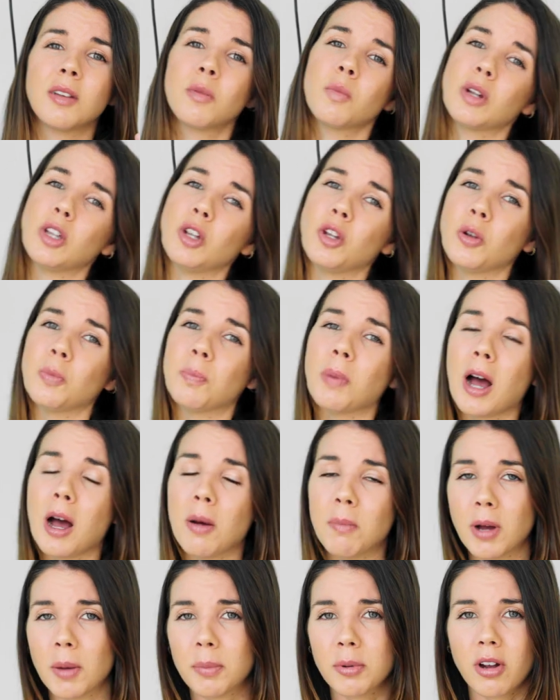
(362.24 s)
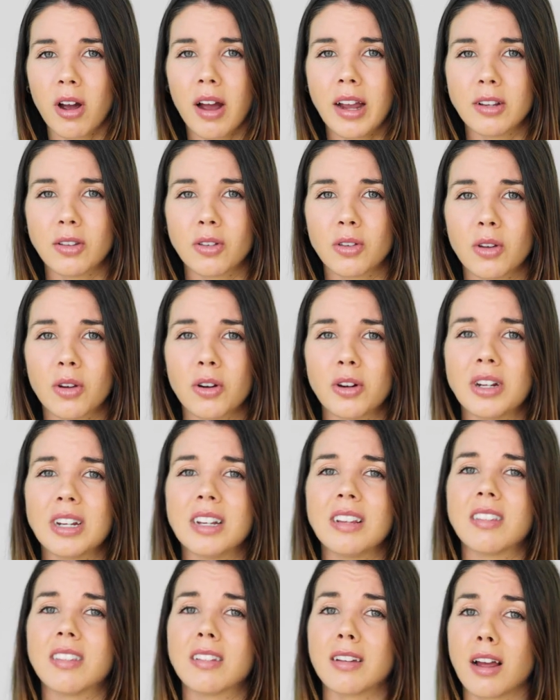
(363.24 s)
when you pump up your ISO,
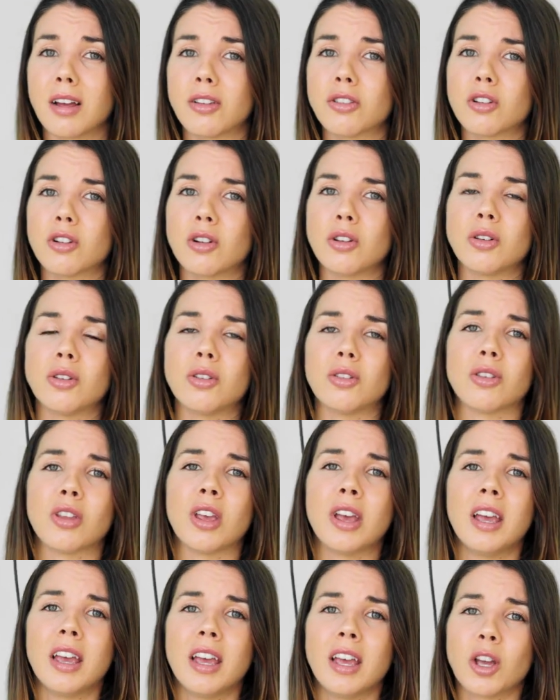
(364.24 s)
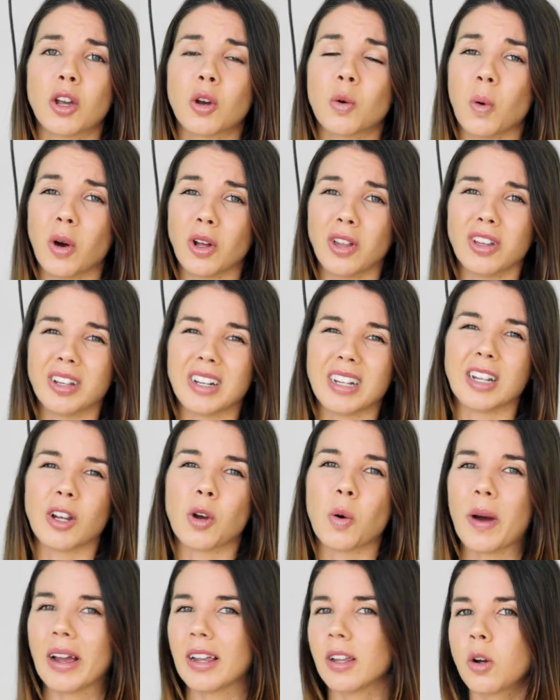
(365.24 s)
it starts to lose quality
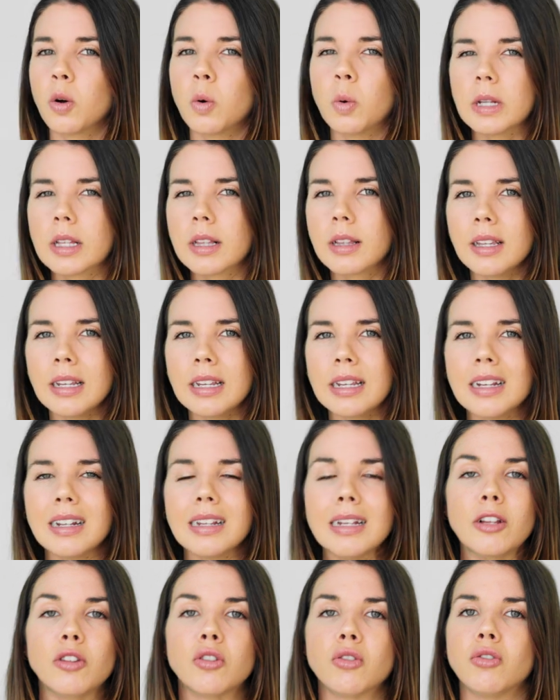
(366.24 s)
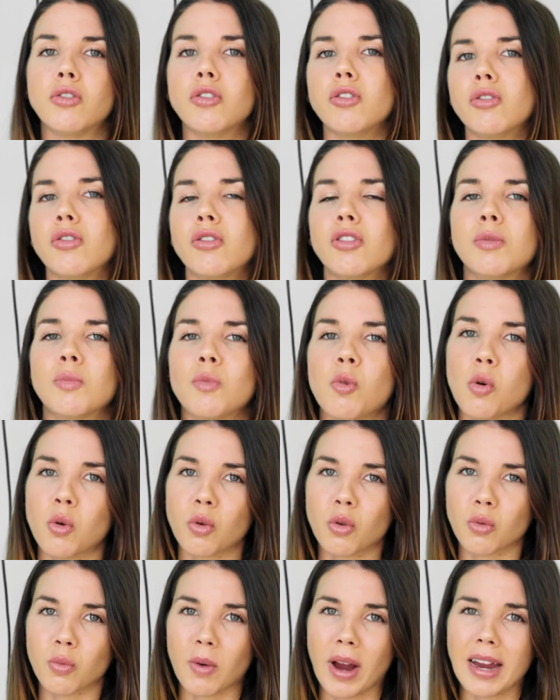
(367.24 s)
quite quickly. It introduces more
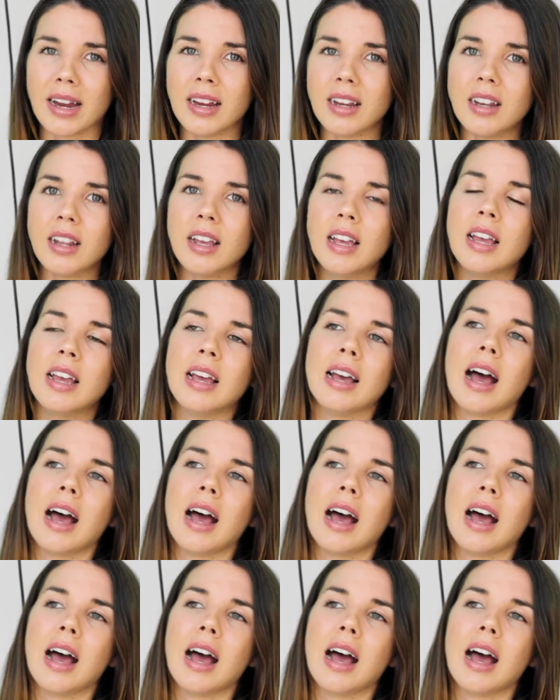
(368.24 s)
grain.